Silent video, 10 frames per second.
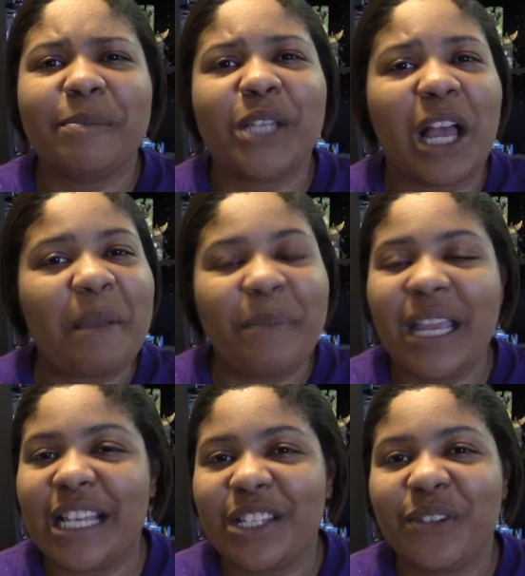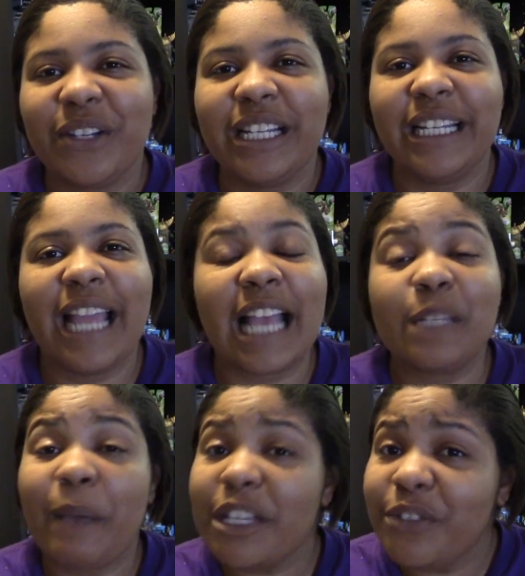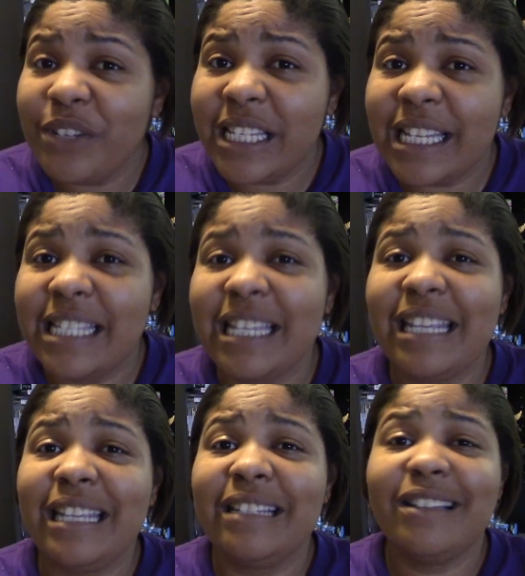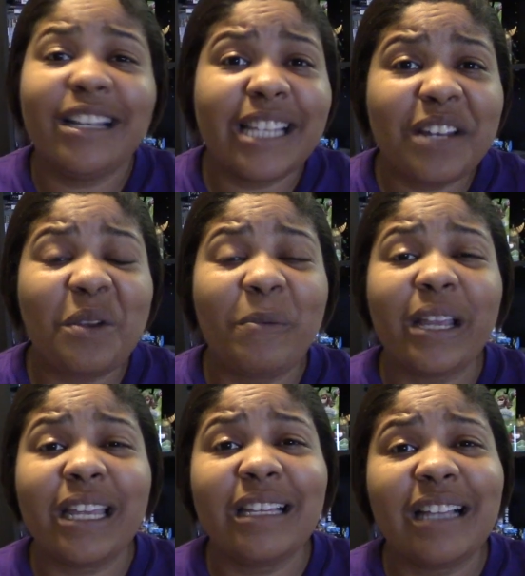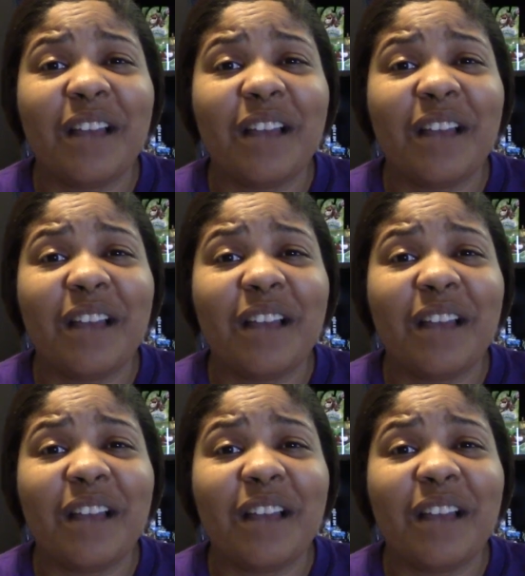I'm talking PS3, Xbox 360, Nintendo Wii.